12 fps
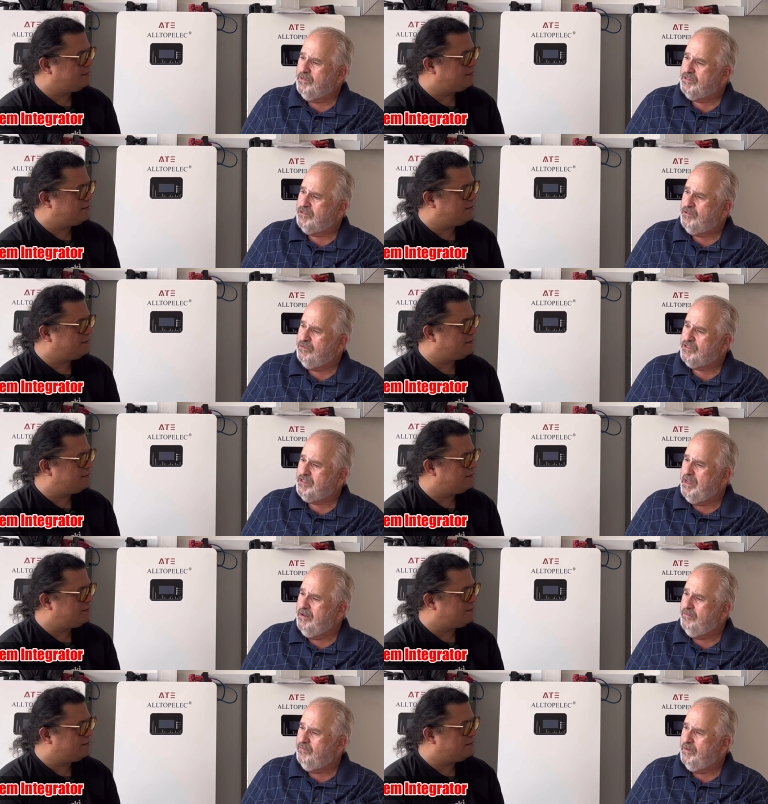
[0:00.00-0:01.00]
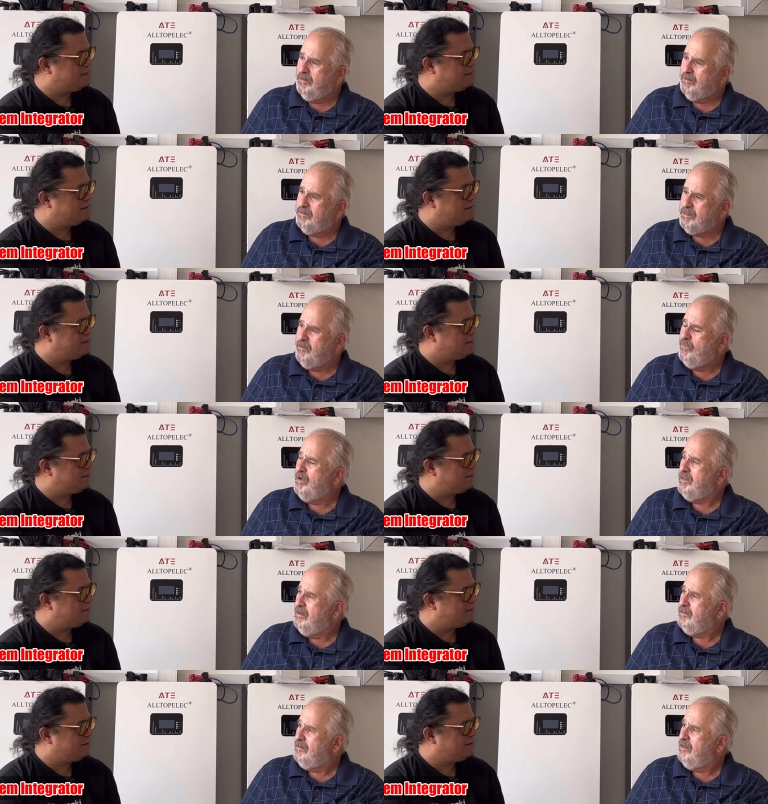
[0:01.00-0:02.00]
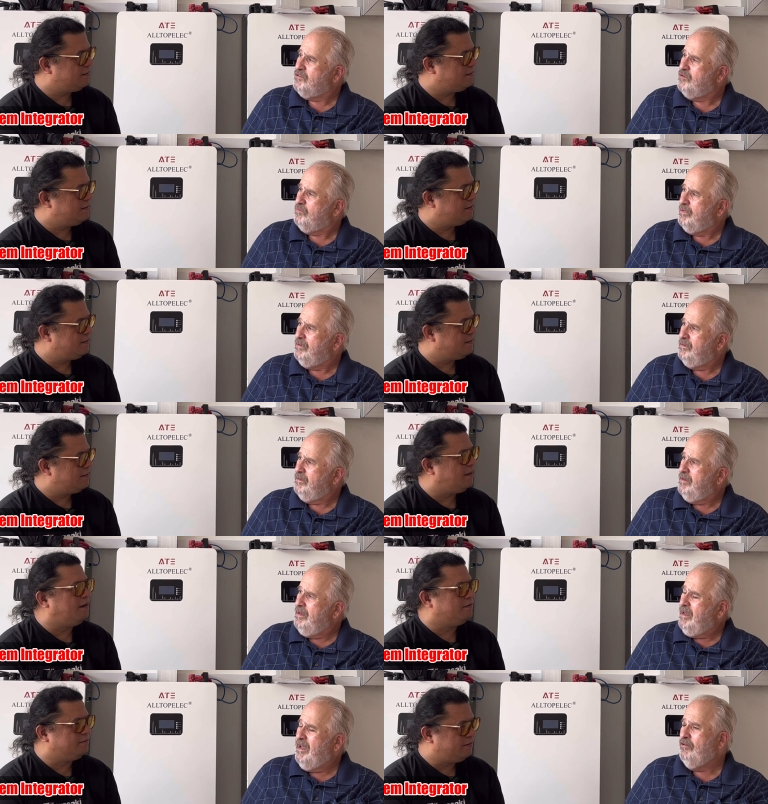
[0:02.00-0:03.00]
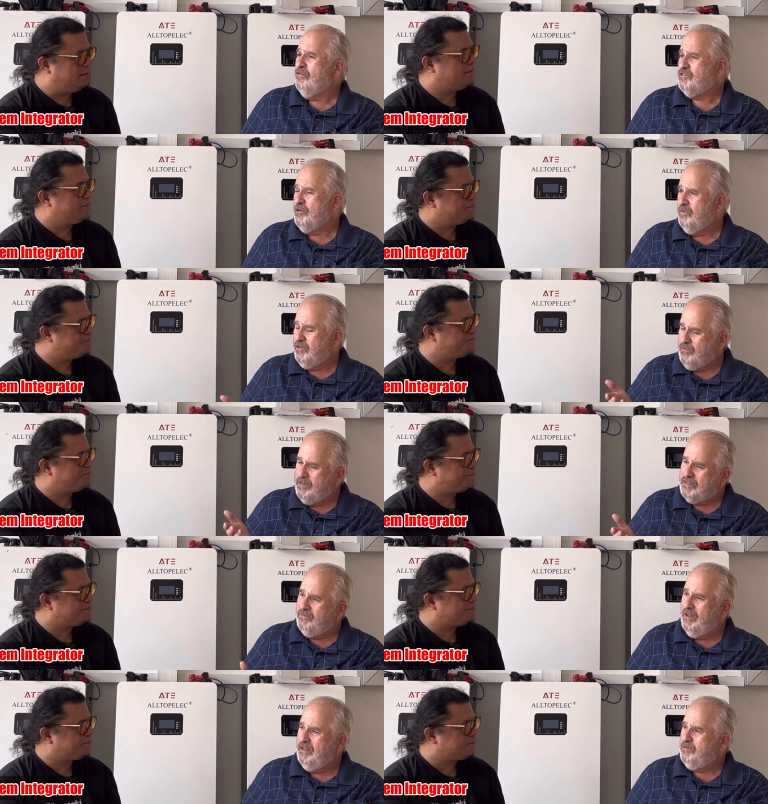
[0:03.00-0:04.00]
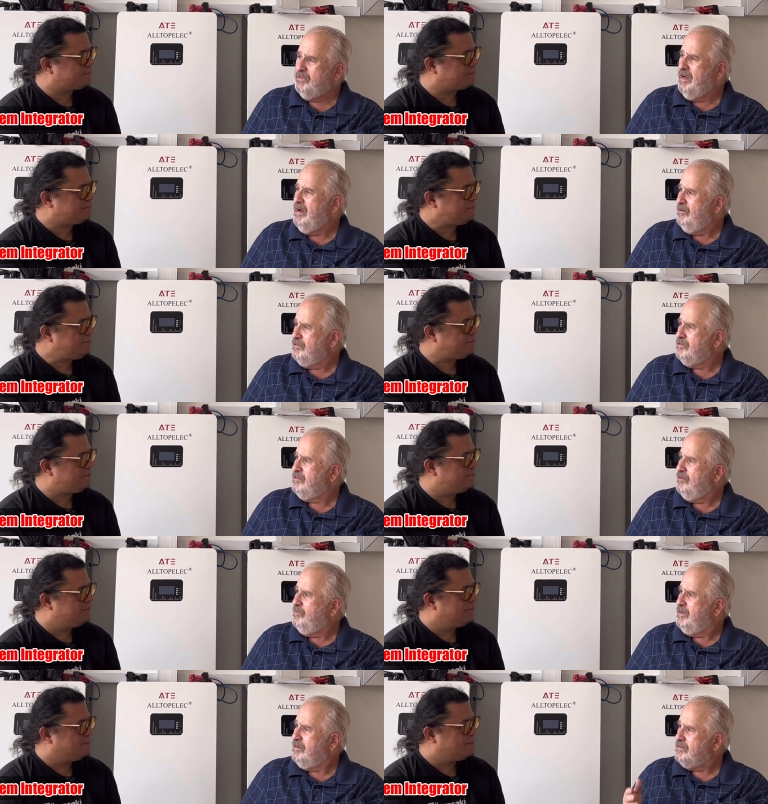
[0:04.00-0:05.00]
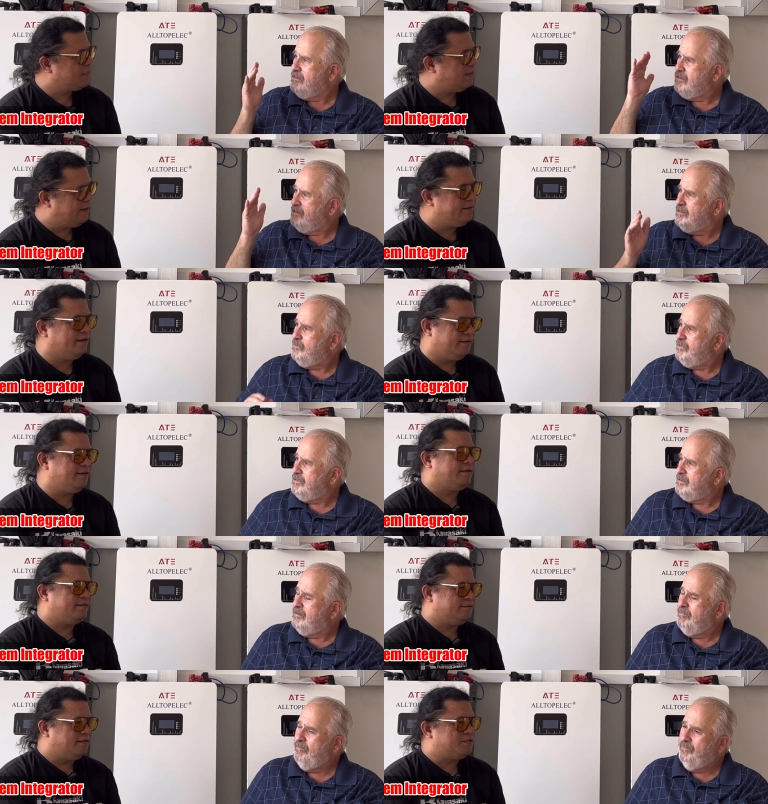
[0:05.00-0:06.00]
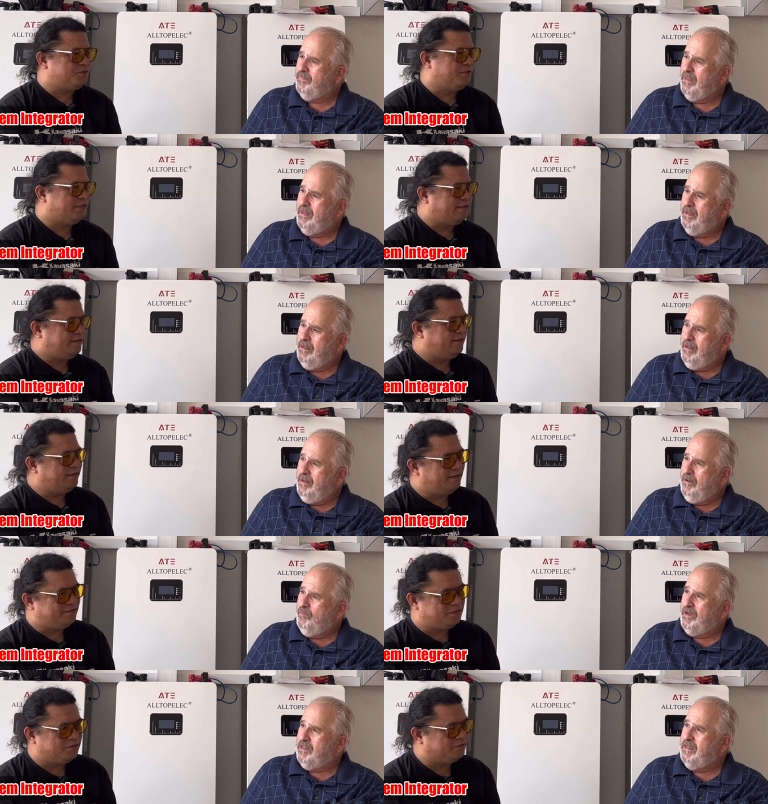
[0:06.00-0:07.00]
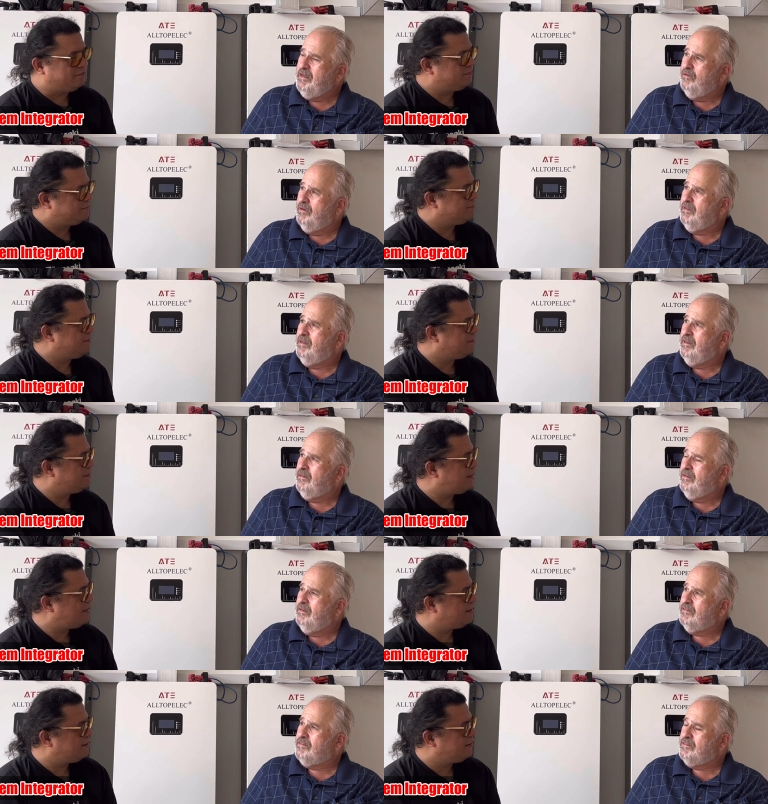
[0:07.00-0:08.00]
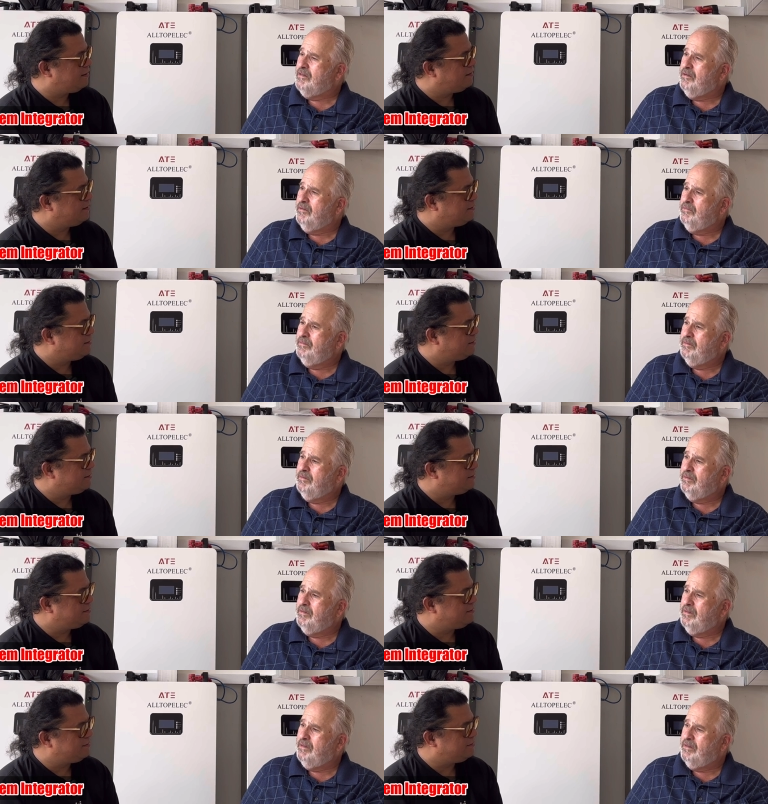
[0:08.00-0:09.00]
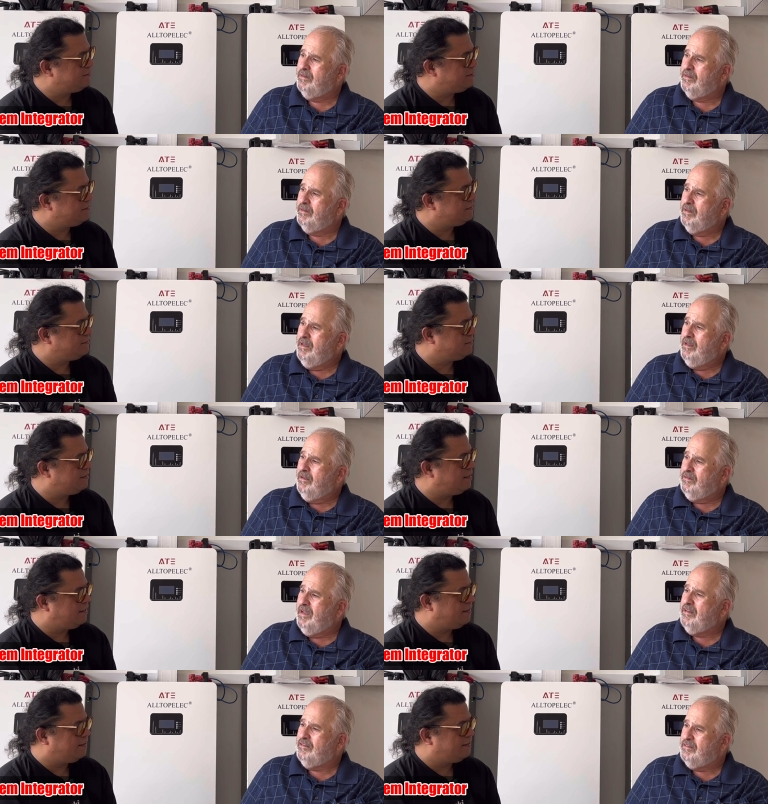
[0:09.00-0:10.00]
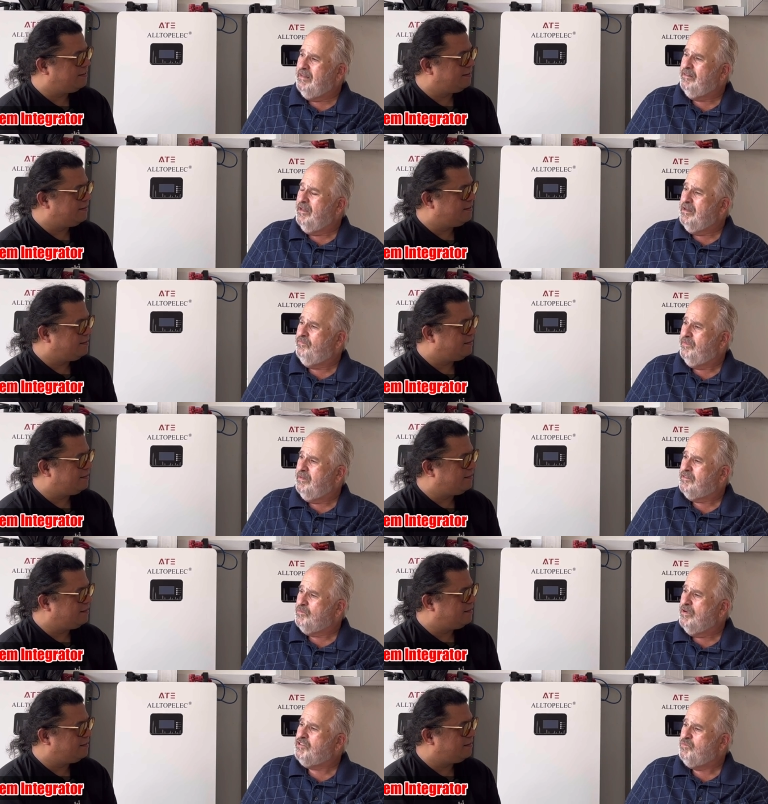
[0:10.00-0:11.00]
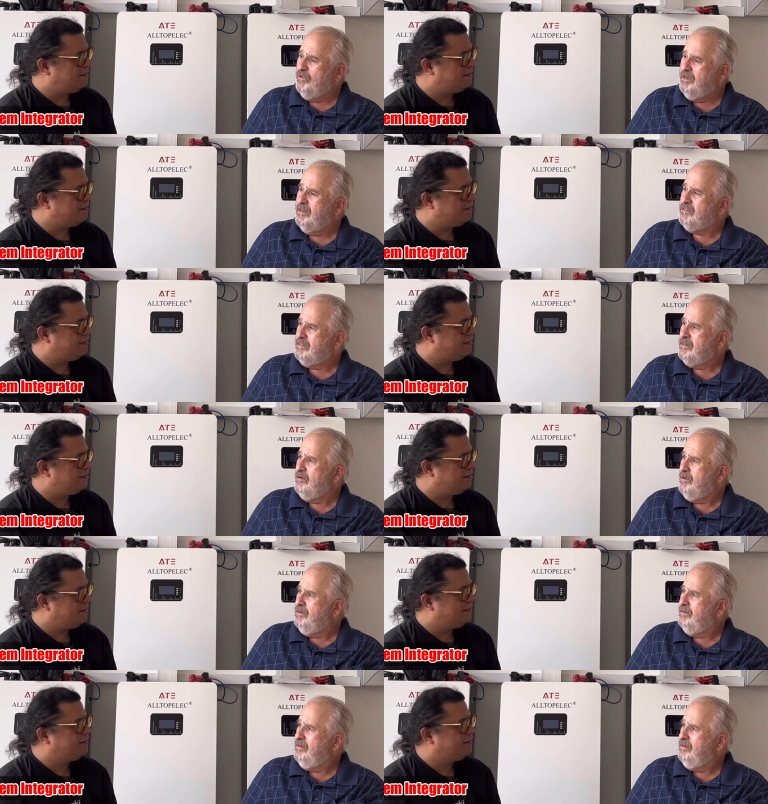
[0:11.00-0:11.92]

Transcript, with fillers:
Speaker 1: was to save, save money on the electric bill. Okay. And also increase the value of the house, you know, because the ah, system. Uh, yeah, yeah,
Speaker 2: that's what I. Uh, but here,
Speaker 1: it, it's uh, day-to-day life. It's much more necessary